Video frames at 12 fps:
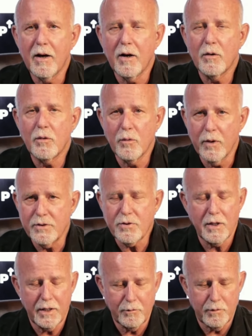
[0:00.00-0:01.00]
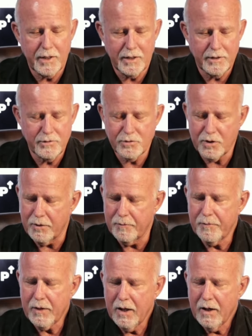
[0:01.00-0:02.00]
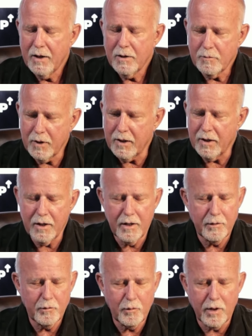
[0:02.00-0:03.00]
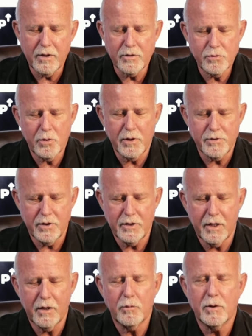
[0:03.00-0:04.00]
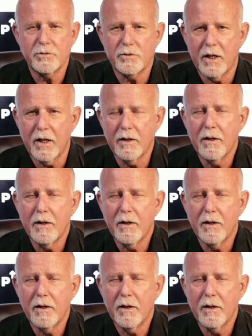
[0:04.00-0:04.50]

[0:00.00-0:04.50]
recently written. So, but one of the stories in there was that